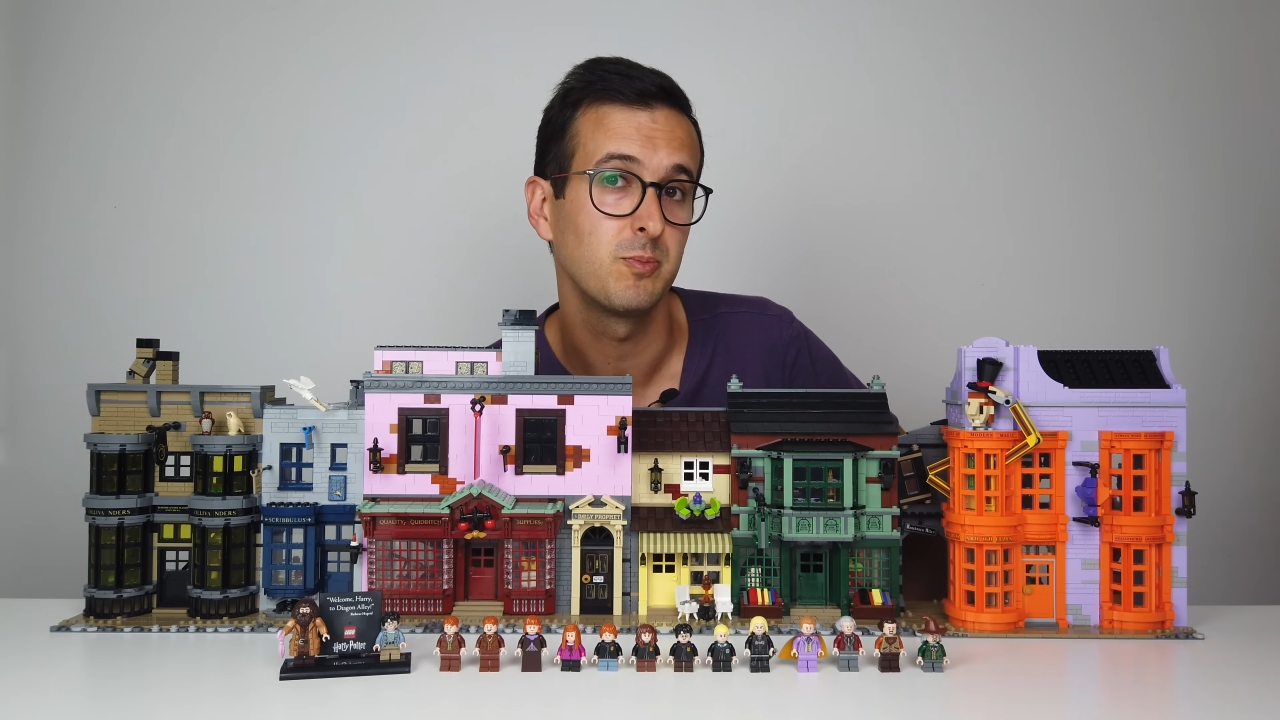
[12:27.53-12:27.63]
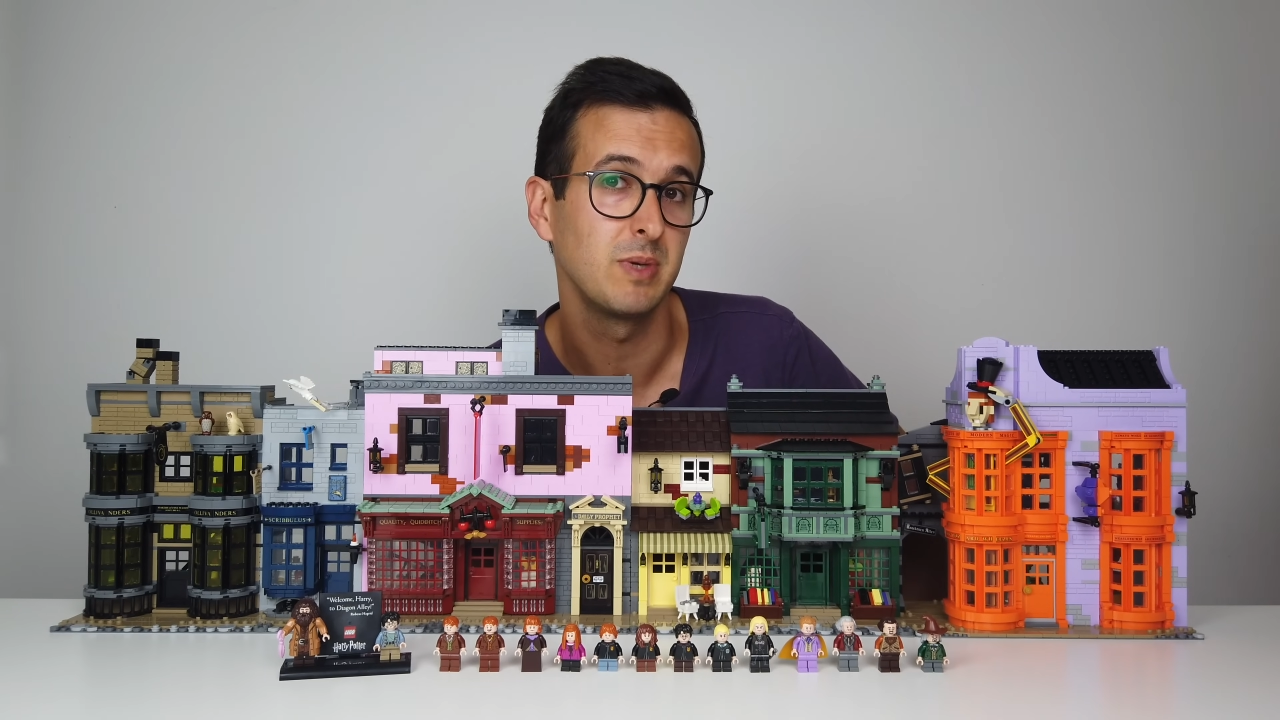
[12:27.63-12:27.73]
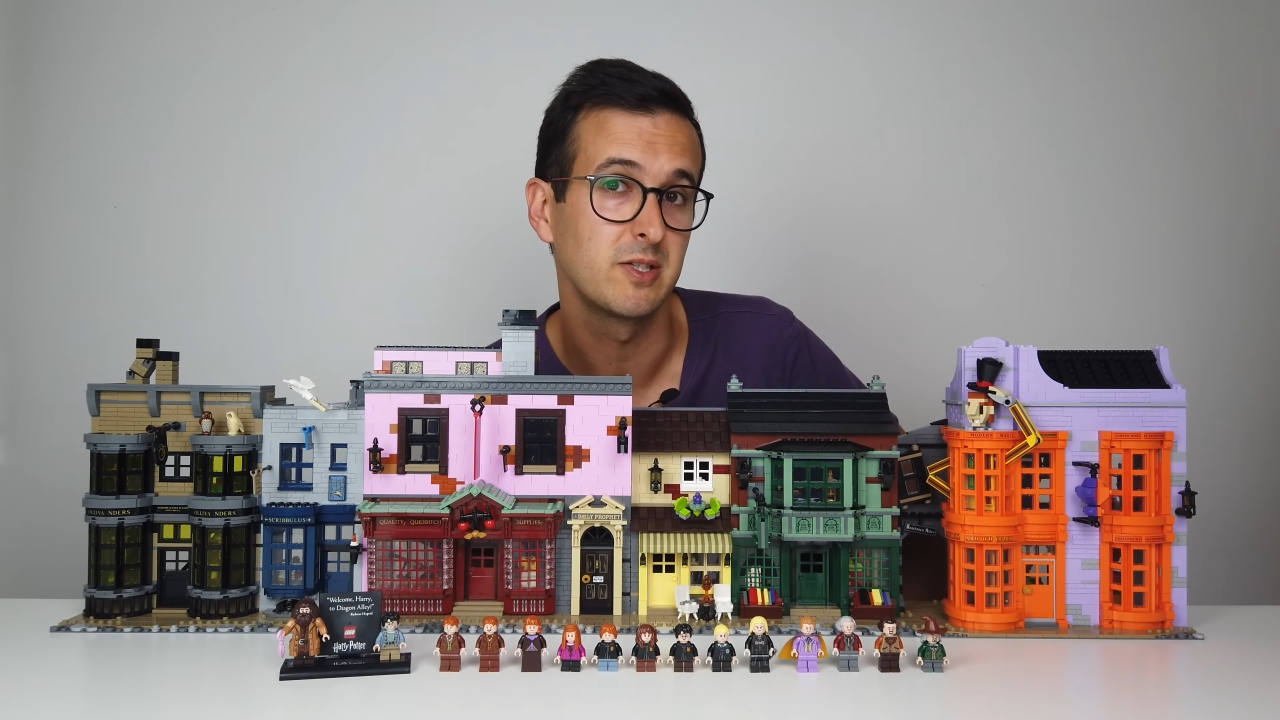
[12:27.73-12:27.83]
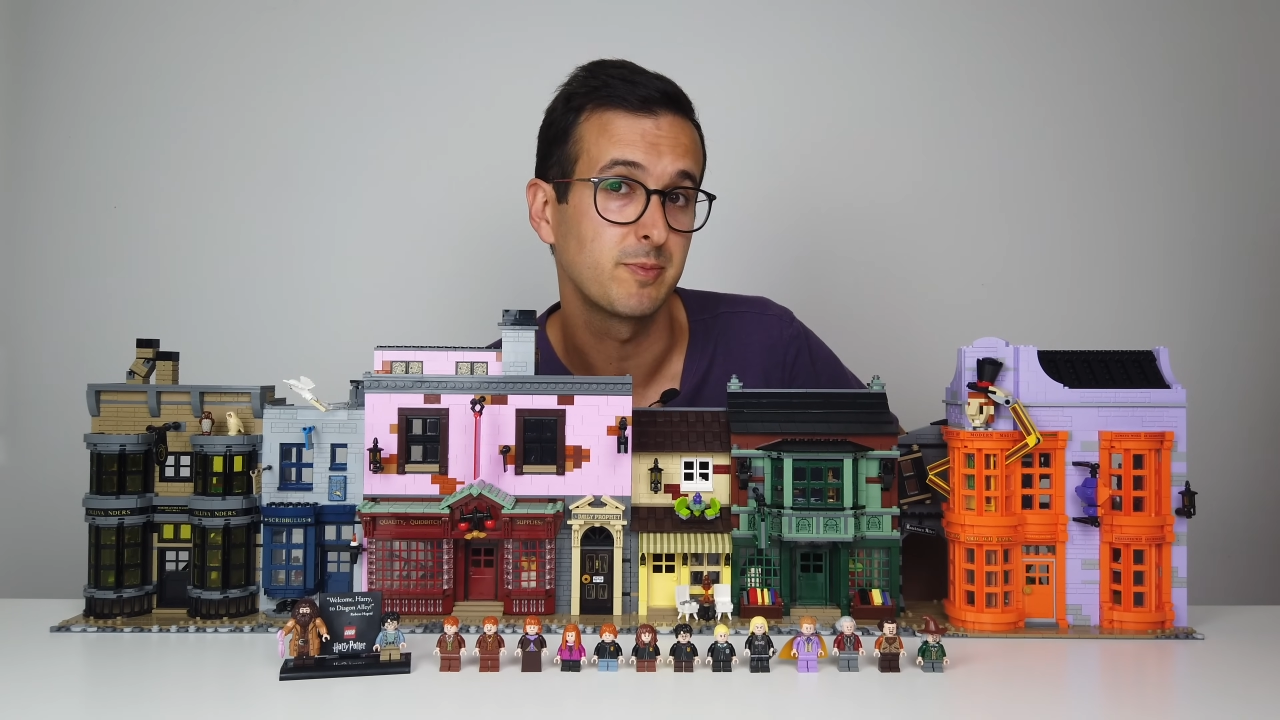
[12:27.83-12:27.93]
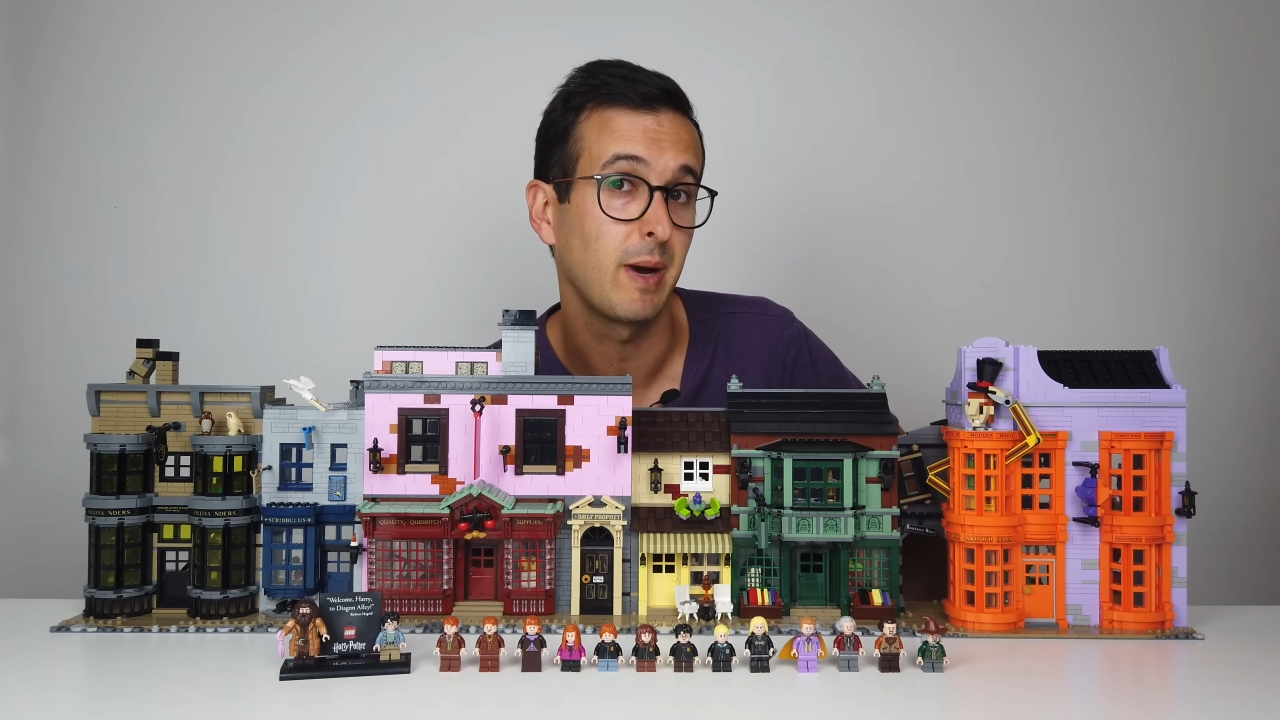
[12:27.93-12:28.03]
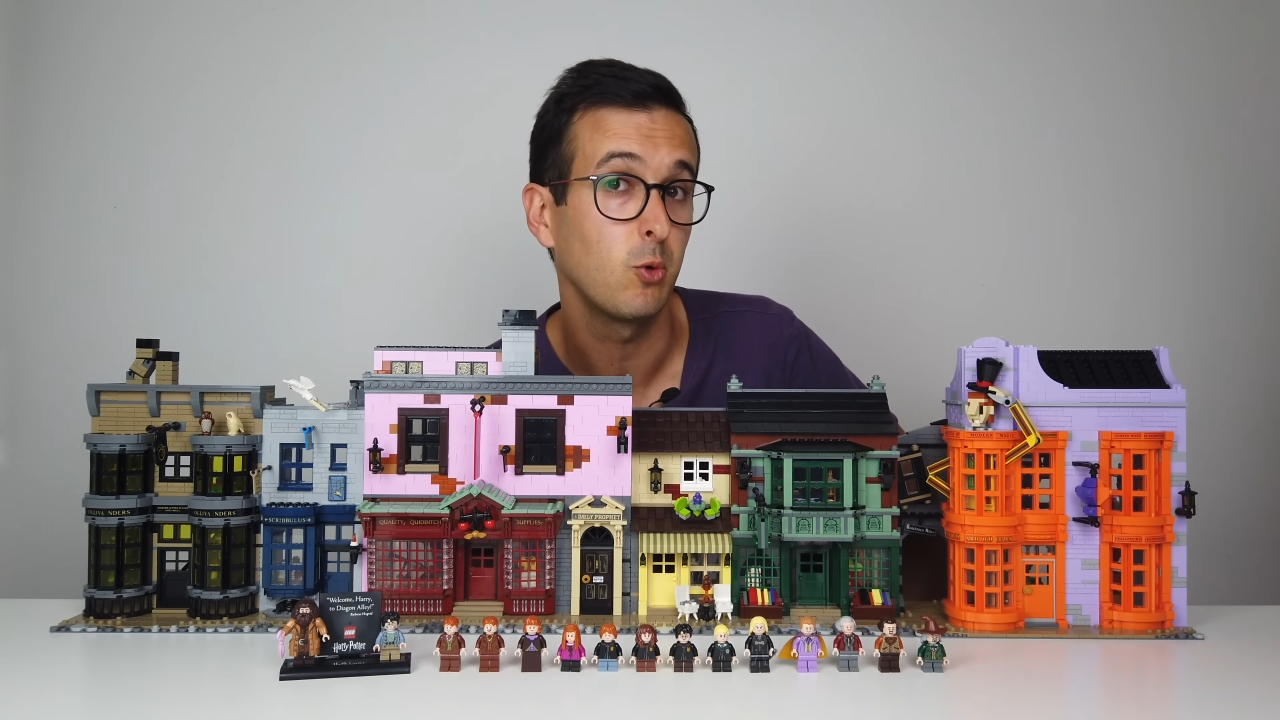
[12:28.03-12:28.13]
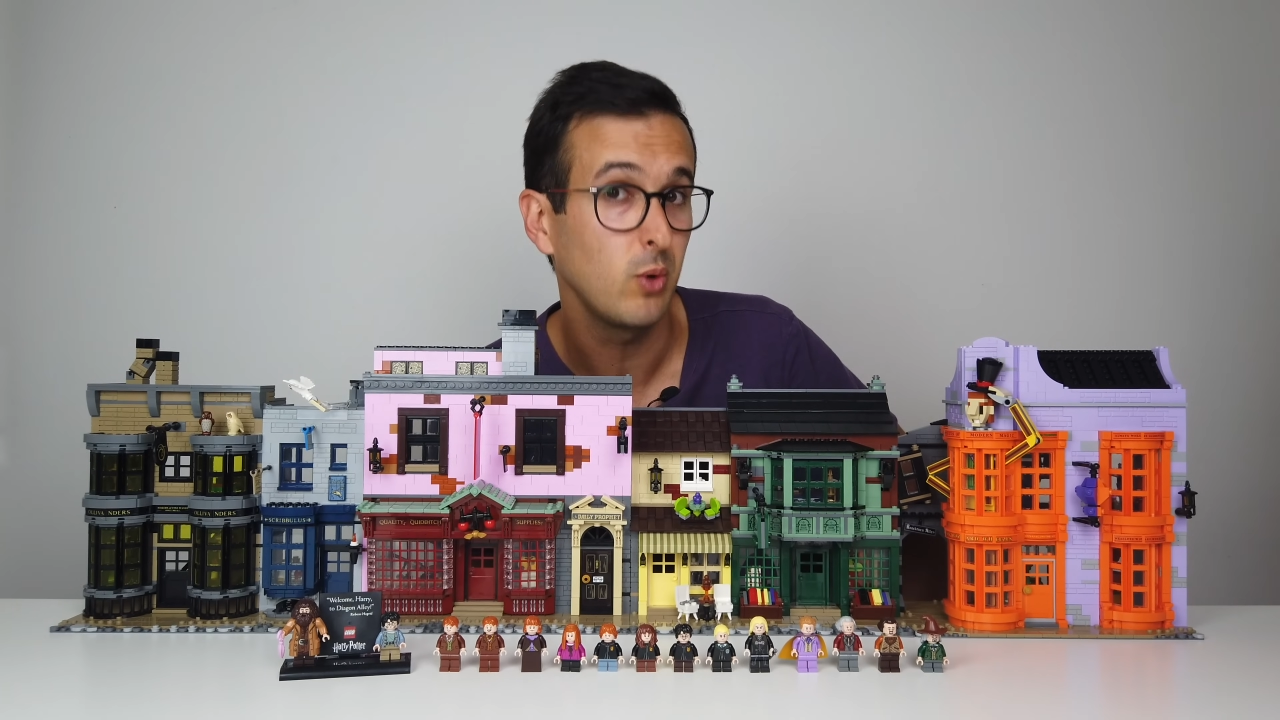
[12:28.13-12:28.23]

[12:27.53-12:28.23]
miss my